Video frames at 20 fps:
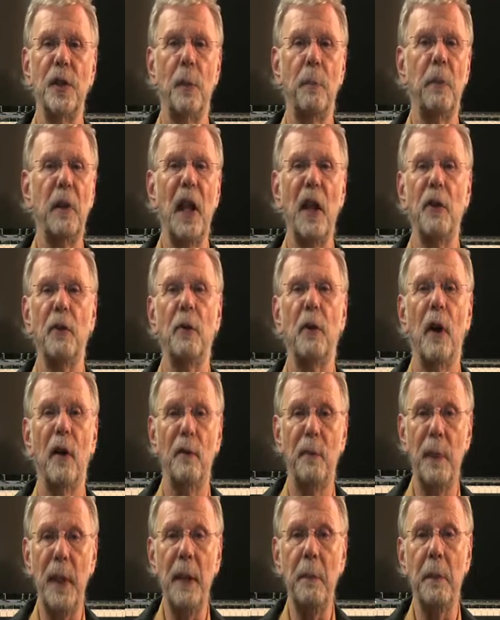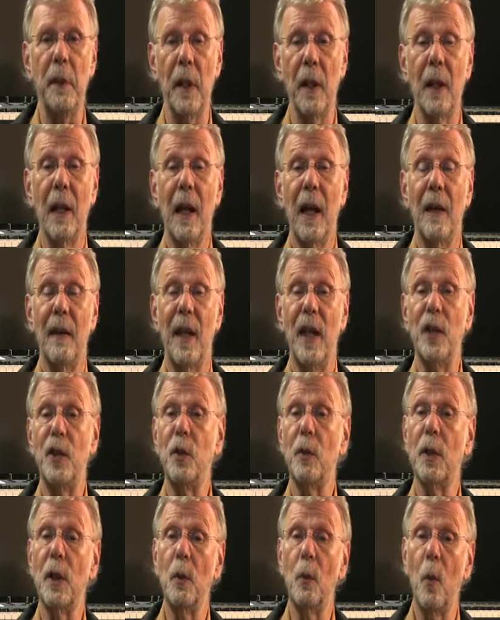a plethora of people that
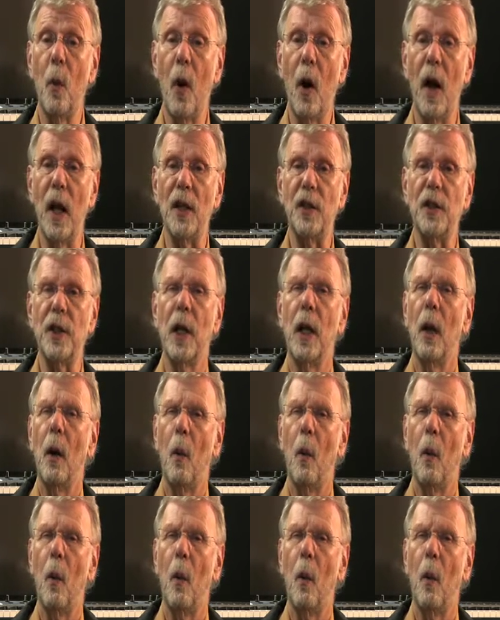you can watch.